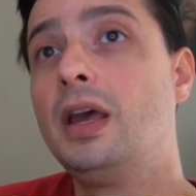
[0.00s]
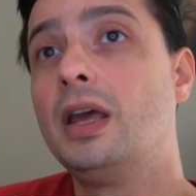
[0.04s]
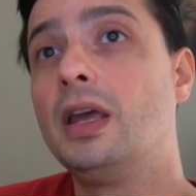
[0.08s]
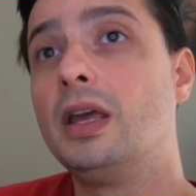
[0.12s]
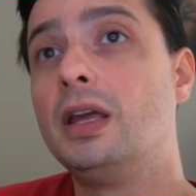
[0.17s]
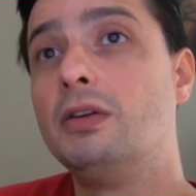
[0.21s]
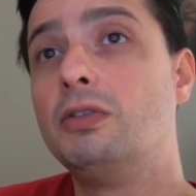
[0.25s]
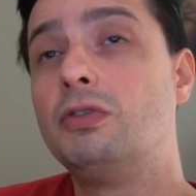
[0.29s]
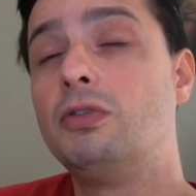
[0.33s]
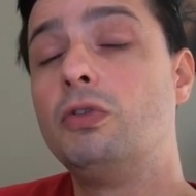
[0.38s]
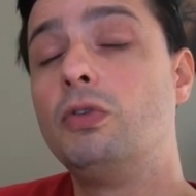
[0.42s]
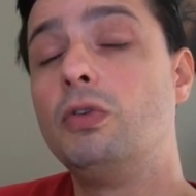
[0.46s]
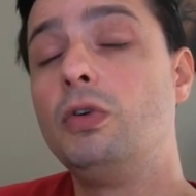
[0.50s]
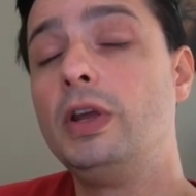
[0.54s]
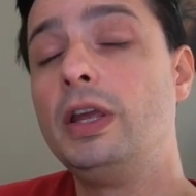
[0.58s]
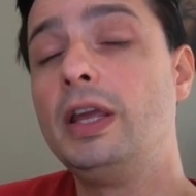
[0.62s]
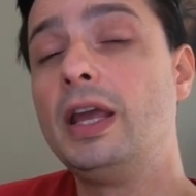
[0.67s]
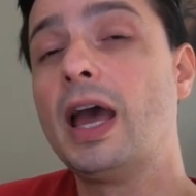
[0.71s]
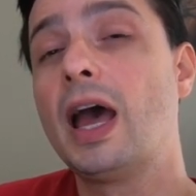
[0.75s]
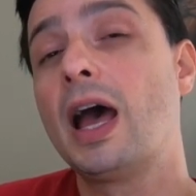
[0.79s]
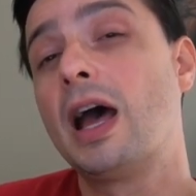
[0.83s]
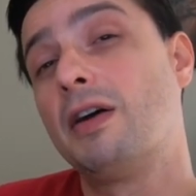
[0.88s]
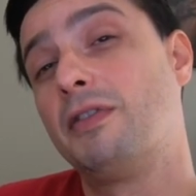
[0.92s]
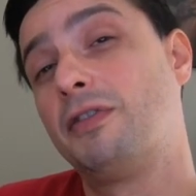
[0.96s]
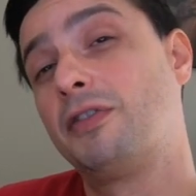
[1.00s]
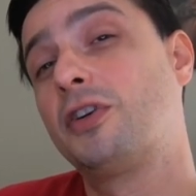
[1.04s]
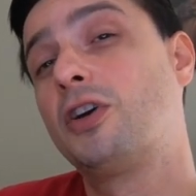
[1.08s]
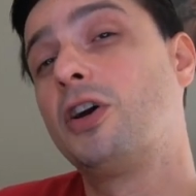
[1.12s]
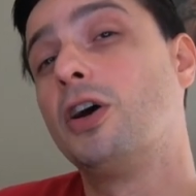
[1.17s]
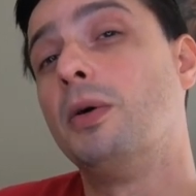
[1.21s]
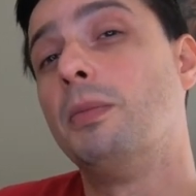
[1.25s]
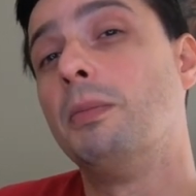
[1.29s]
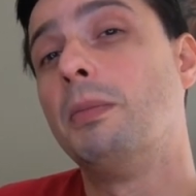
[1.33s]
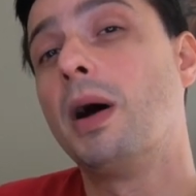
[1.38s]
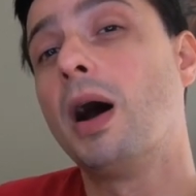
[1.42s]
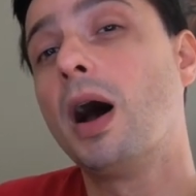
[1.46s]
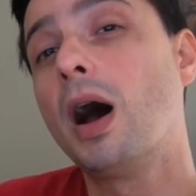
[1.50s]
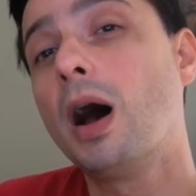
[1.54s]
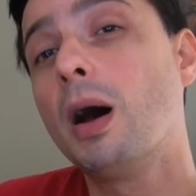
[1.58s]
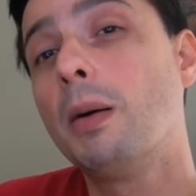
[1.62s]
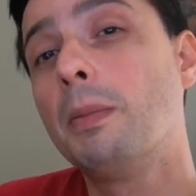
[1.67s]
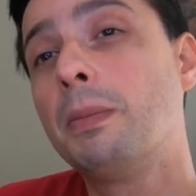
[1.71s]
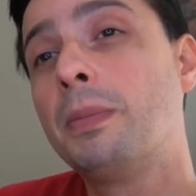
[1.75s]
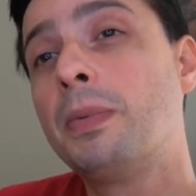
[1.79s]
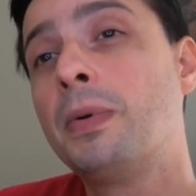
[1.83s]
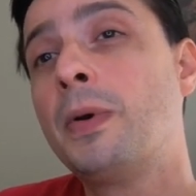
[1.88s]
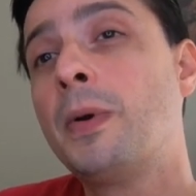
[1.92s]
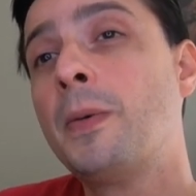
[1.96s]
if we have come
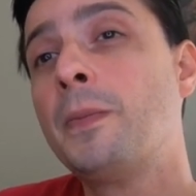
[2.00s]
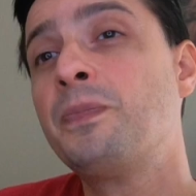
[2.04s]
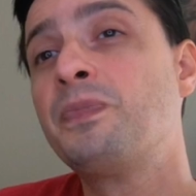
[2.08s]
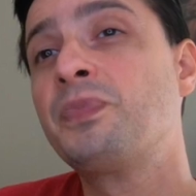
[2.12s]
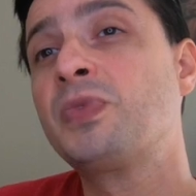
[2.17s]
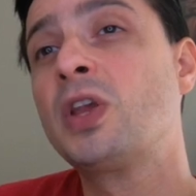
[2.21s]
up